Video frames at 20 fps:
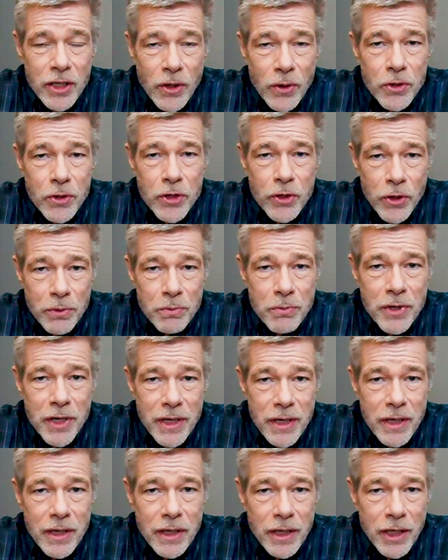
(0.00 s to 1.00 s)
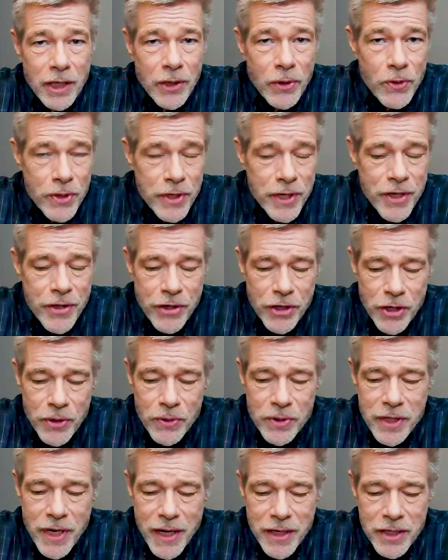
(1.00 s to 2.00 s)
should be included in the New
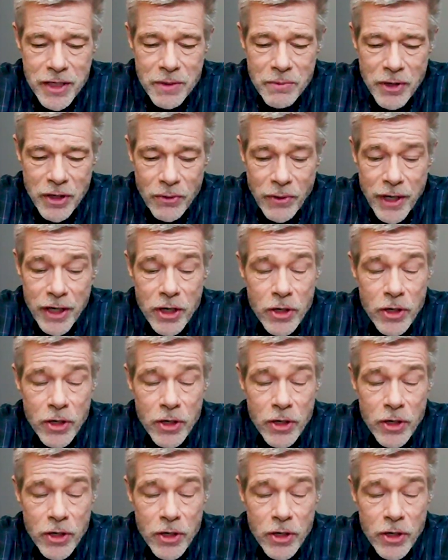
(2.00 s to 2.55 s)
Testament, right?